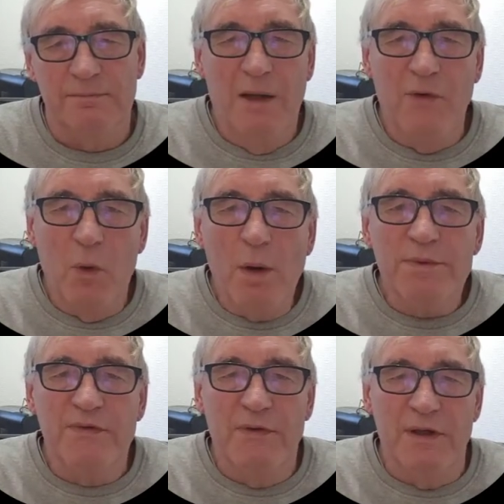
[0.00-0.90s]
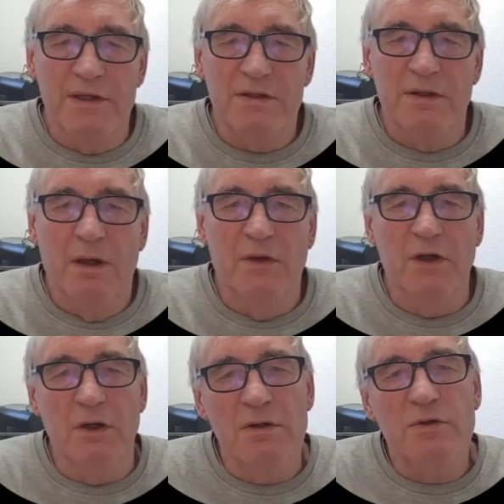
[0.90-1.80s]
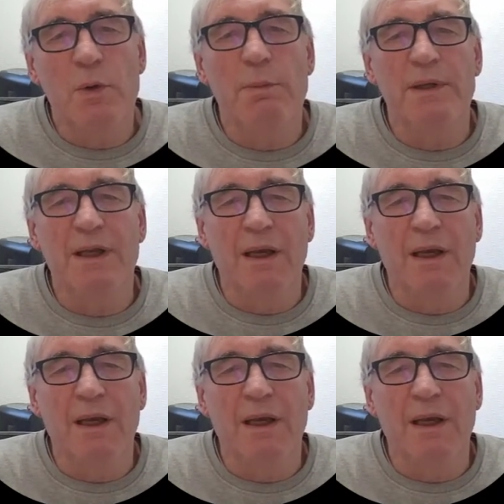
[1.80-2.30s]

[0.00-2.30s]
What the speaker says: If you opt for this, the goods will be